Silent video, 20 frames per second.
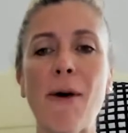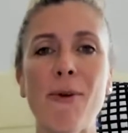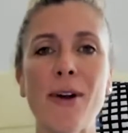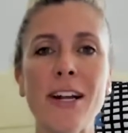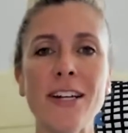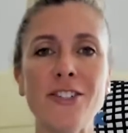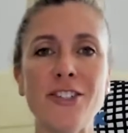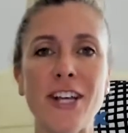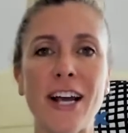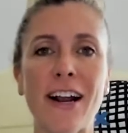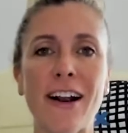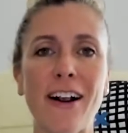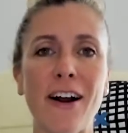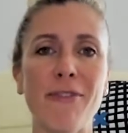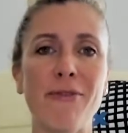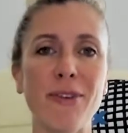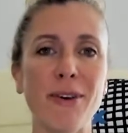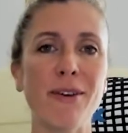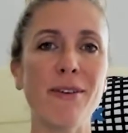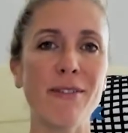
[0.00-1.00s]
I want to share
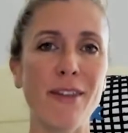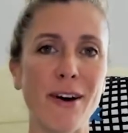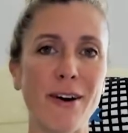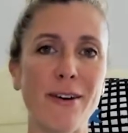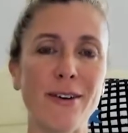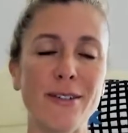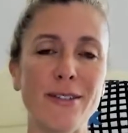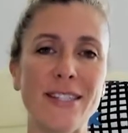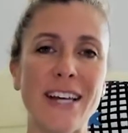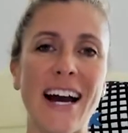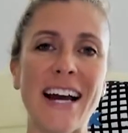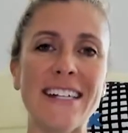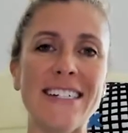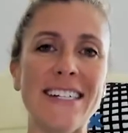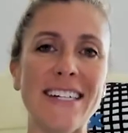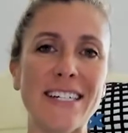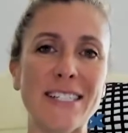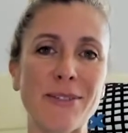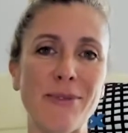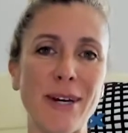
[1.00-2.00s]
a few of those
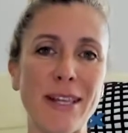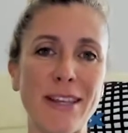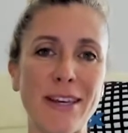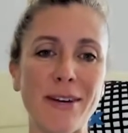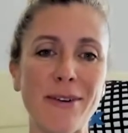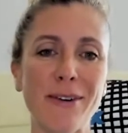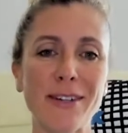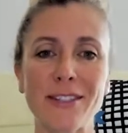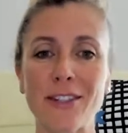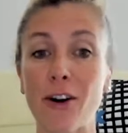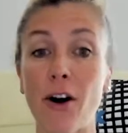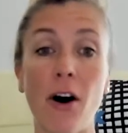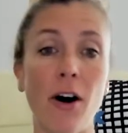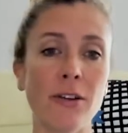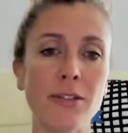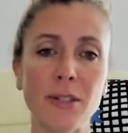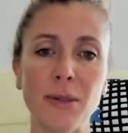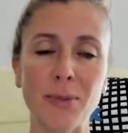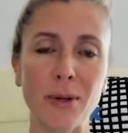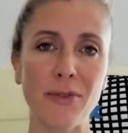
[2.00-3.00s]
ideas with you because they're all
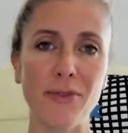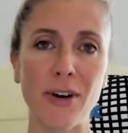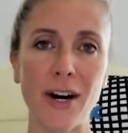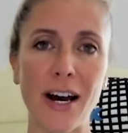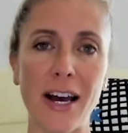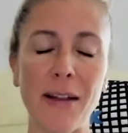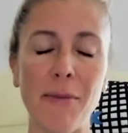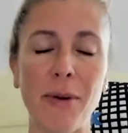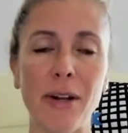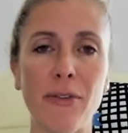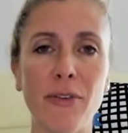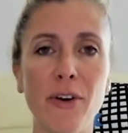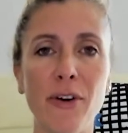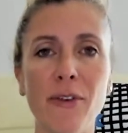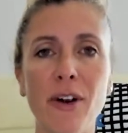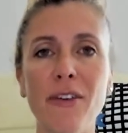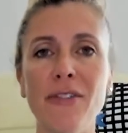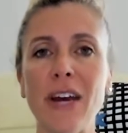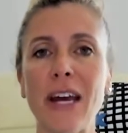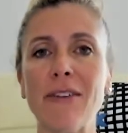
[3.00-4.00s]
super fun, but a few of
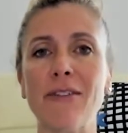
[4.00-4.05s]
our